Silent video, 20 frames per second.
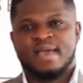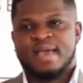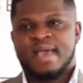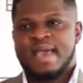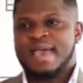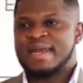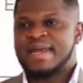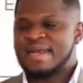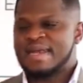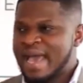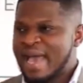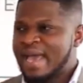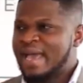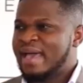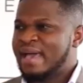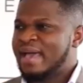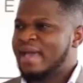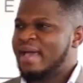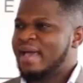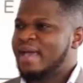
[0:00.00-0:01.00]
And ne,
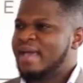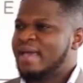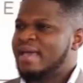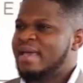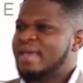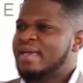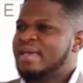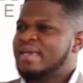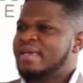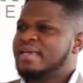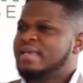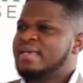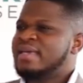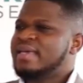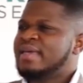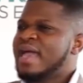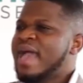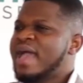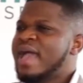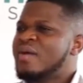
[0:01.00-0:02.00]

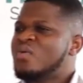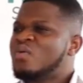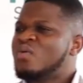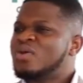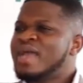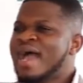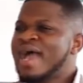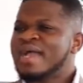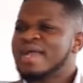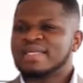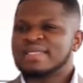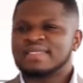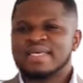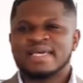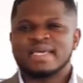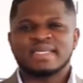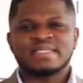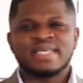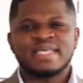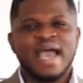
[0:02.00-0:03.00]
and could anket and
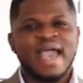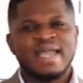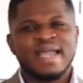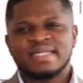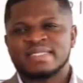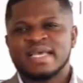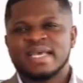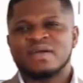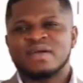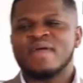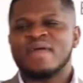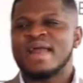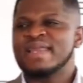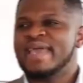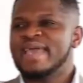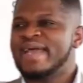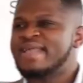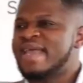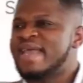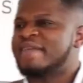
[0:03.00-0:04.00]
ketia and chair
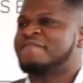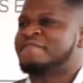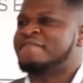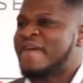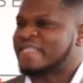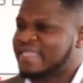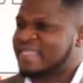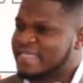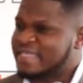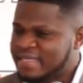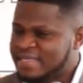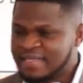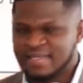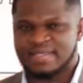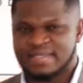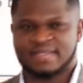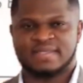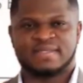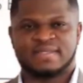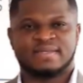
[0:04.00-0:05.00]
granny and your
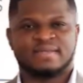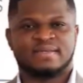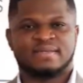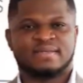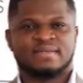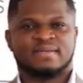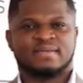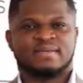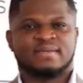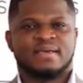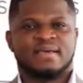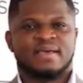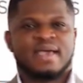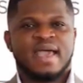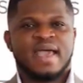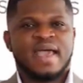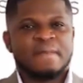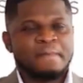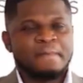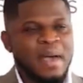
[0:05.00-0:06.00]
vaccines.
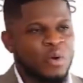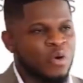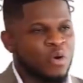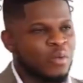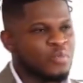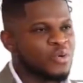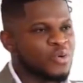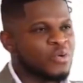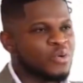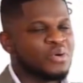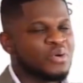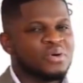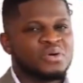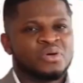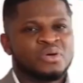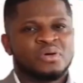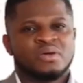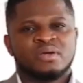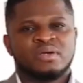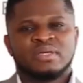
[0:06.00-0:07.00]
And my womo,
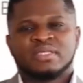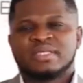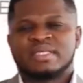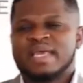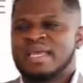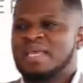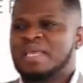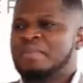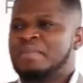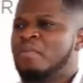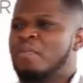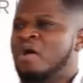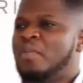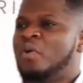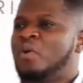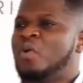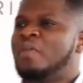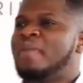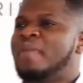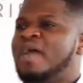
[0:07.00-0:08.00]
say a debba
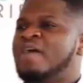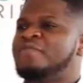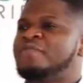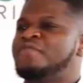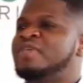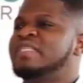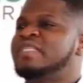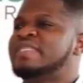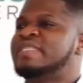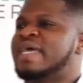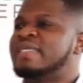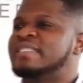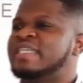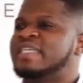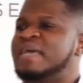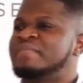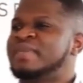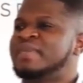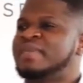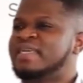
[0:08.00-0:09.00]
womo by a fin ten
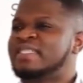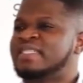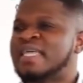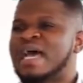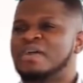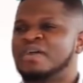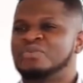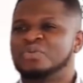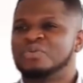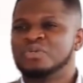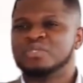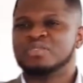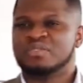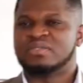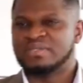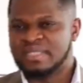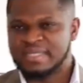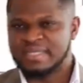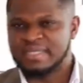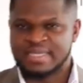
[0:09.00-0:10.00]
chemney childhood
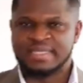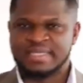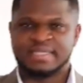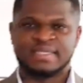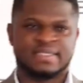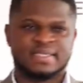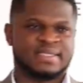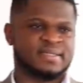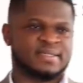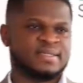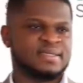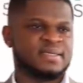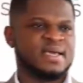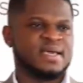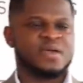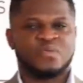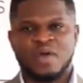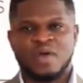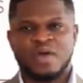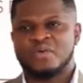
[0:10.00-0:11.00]
diseases
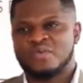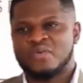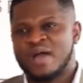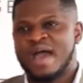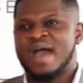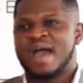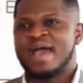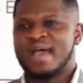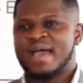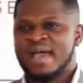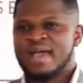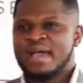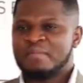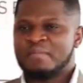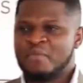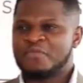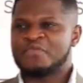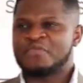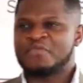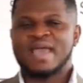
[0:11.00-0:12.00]
and crown cra,
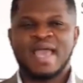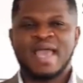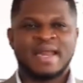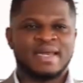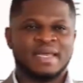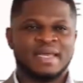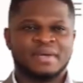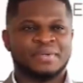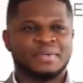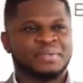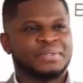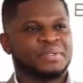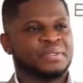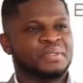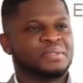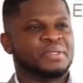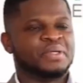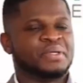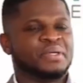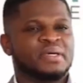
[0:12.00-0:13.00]
mofriariano.
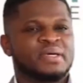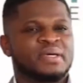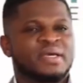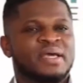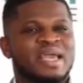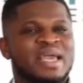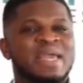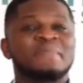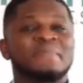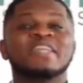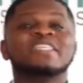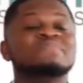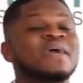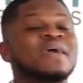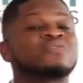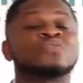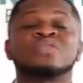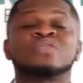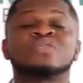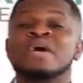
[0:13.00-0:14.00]
A bet me
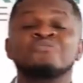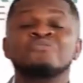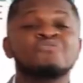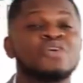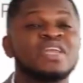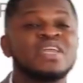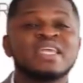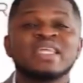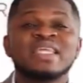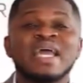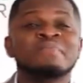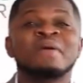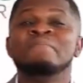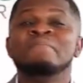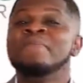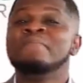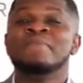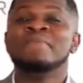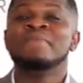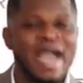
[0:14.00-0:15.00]
out of San Rodin in a
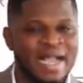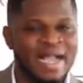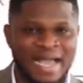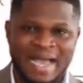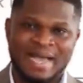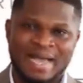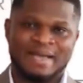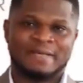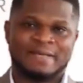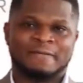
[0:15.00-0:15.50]
bibriaca.